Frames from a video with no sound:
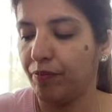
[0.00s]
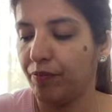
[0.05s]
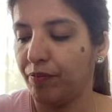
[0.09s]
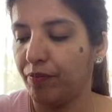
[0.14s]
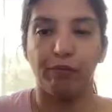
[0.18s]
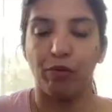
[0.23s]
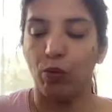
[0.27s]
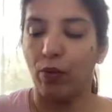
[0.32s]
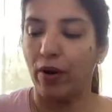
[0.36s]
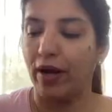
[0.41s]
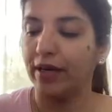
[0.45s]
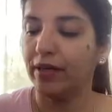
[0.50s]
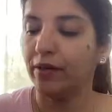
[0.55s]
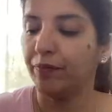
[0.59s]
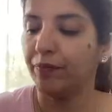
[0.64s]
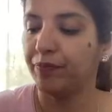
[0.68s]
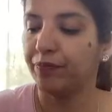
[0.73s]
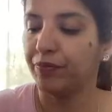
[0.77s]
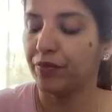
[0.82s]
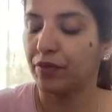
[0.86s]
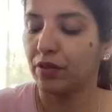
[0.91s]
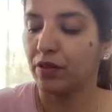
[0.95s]
Number 1.
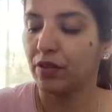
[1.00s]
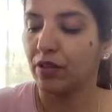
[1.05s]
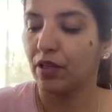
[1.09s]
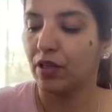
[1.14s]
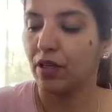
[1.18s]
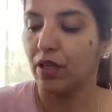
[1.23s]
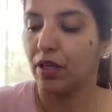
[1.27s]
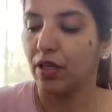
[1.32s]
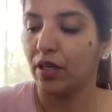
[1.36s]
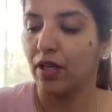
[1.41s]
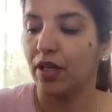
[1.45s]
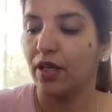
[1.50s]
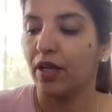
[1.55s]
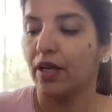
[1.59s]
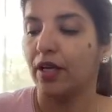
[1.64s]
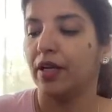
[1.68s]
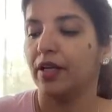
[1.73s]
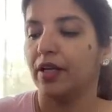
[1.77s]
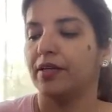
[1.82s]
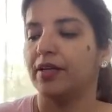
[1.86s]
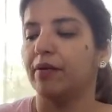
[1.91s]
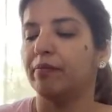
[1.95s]

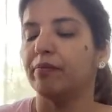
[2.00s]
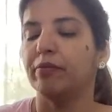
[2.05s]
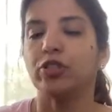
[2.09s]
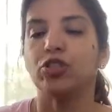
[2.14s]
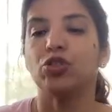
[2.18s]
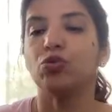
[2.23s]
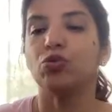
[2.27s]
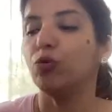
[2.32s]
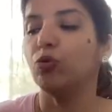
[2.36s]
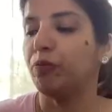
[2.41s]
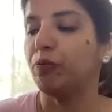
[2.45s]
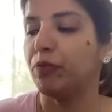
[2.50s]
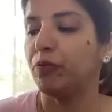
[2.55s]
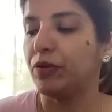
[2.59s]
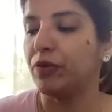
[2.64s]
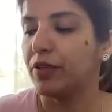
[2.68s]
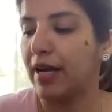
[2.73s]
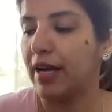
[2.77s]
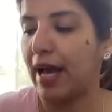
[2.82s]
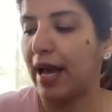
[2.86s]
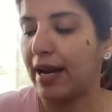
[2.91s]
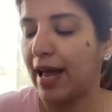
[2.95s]
Number 2,
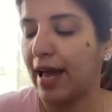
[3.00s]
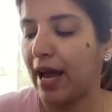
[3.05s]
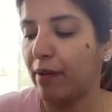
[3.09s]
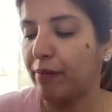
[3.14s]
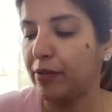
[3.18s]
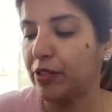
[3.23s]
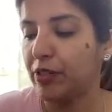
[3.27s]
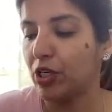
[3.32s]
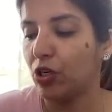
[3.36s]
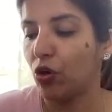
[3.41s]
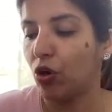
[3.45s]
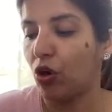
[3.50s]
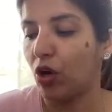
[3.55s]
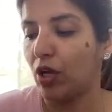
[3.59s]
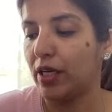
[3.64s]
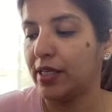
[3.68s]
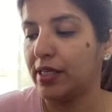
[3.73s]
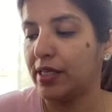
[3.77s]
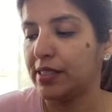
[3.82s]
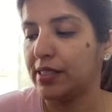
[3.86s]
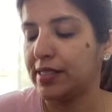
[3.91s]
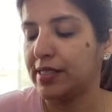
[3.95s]

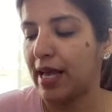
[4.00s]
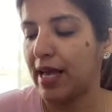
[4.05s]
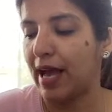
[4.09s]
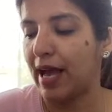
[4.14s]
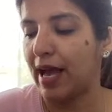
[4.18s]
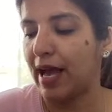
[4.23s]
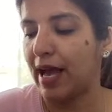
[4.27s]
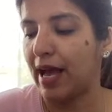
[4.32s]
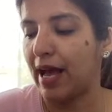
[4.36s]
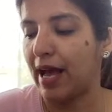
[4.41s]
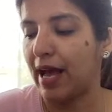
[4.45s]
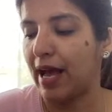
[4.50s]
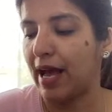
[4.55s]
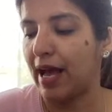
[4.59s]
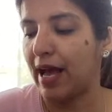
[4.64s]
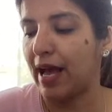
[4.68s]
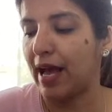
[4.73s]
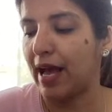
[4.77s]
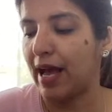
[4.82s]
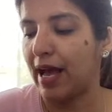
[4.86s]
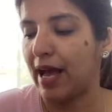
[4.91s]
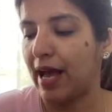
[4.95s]
labetalol is
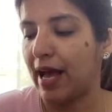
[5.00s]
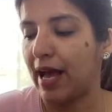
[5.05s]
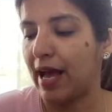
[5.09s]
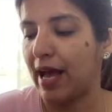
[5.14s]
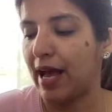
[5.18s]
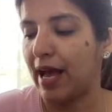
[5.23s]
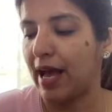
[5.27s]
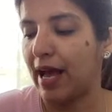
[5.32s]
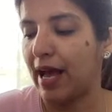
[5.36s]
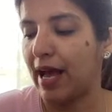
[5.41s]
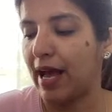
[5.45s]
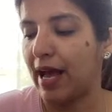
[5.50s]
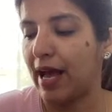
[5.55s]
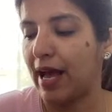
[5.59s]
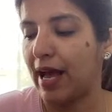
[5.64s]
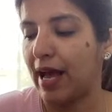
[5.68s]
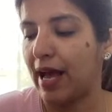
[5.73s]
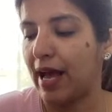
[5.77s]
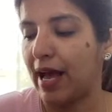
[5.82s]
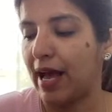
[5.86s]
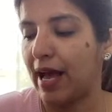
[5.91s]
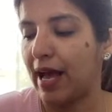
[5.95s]
alpha and
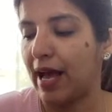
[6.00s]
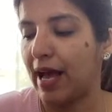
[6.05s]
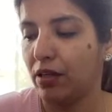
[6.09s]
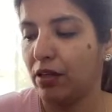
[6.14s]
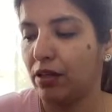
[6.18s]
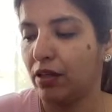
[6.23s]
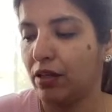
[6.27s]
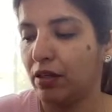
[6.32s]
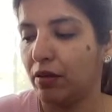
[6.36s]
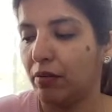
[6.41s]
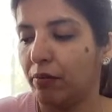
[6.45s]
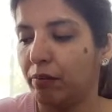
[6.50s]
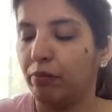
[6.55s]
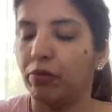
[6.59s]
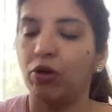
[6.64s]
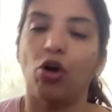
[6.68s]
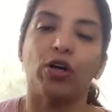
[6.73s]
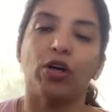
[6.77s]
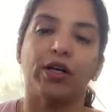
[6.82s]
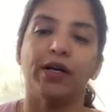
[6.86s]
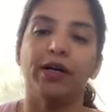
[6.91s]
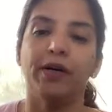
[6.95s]
beta
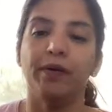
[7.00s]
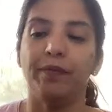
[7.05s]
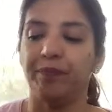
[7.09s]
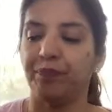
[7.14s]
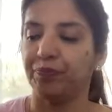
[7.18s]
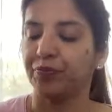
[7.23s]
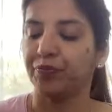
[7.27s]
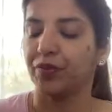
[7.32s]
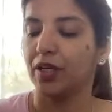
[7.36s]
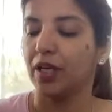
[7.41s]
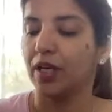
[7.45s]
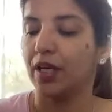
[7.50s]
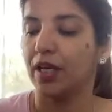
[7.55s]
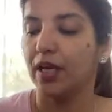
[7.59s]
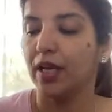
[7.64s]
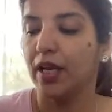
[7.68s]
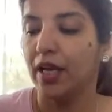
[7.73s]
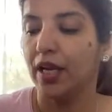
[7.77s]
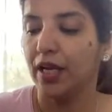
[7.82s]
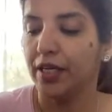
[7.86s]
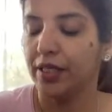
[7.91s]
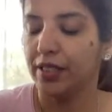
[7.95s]
blocker.
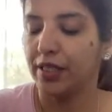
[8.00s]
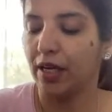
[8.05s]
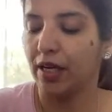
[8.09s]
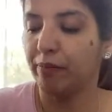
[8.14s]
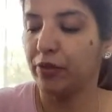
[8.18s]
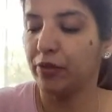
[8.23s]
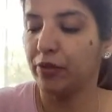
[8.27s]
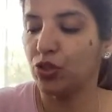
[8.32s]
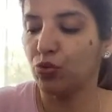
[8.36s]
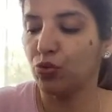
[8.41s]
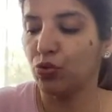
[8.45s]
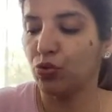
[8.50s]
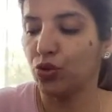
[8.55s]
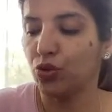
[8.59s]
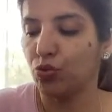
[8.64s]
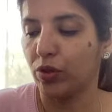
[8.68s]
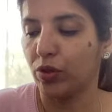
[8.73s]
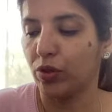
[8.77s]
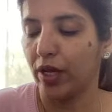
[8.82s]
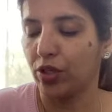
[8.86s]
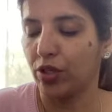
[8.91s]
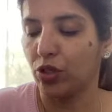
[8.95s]
Number 2,
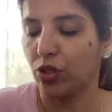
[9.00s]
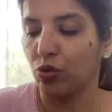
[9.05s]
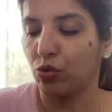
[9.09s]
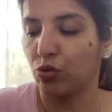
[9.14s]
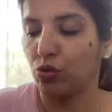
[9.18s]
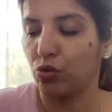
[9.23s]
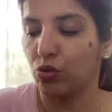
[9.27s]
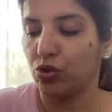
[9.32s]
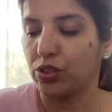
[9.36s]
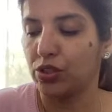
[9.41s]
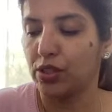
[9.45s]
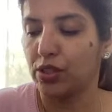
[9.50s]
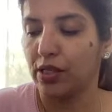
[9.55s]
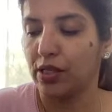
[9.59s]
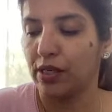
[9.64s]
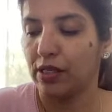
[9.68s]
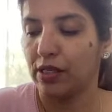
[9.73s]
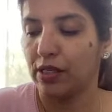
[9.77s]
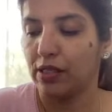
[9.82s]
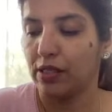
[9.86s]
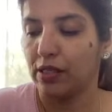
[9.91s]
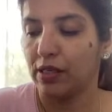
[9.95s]
you can use
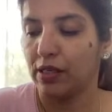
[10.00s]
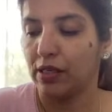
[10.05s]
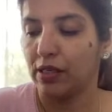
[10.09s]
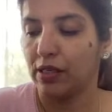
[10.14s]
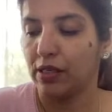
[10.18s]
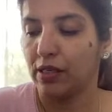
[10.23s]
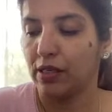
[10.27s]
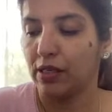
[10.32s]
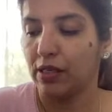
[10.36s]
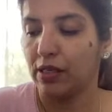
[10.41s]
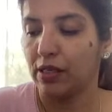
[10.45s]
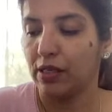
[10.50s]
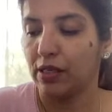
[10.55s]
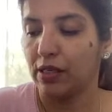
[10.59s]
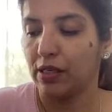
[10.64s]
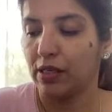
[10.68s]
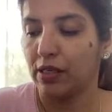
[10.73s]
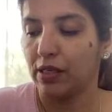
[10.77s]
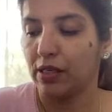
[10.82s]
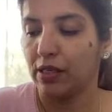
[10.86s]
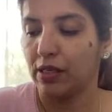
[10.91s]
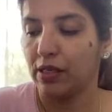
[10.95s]

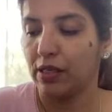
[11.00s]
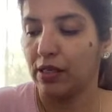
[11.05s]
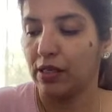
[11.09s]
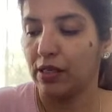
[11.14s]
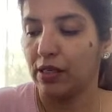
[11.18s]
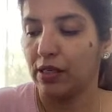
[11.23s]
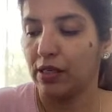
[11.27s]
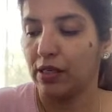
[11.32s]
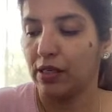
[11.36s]
hydralazine.